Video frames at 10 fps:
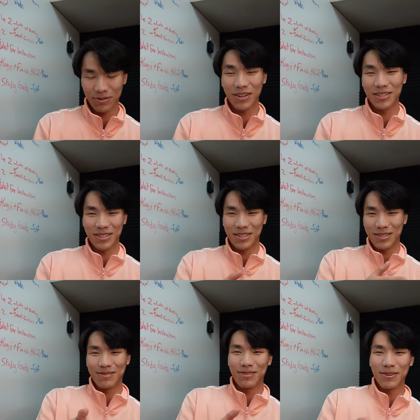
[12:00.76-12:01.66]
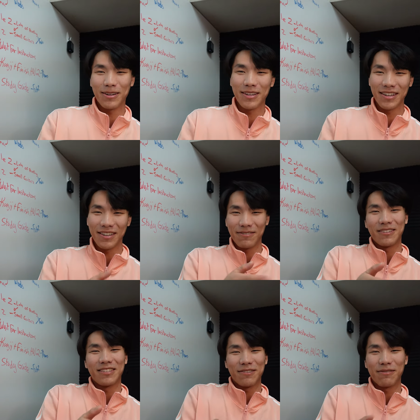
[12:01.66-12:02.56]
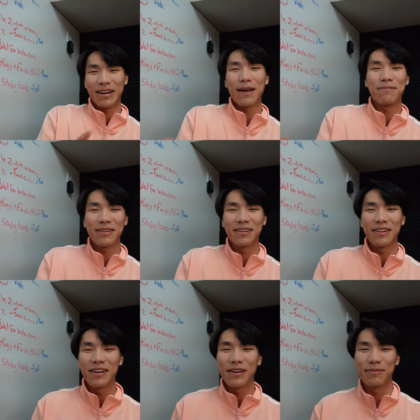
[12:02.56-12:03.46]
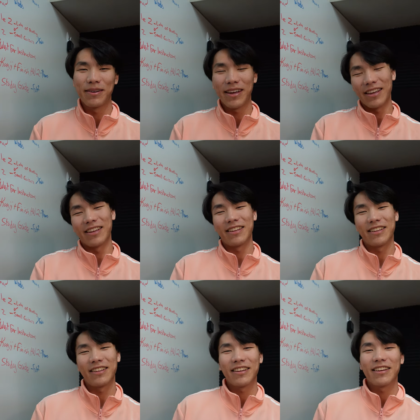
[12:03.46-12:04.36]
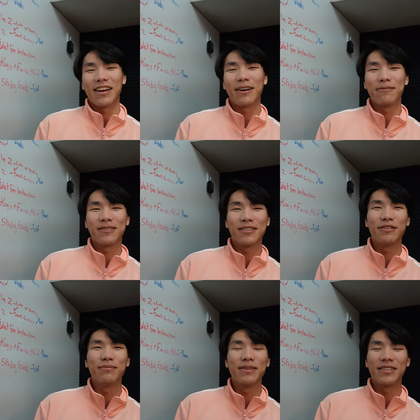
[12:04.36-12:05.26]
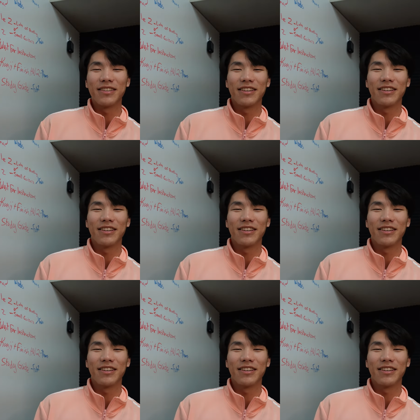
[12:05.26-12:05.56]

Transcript: transitions between it. You didn't really see what happened. But hey, I was too busy.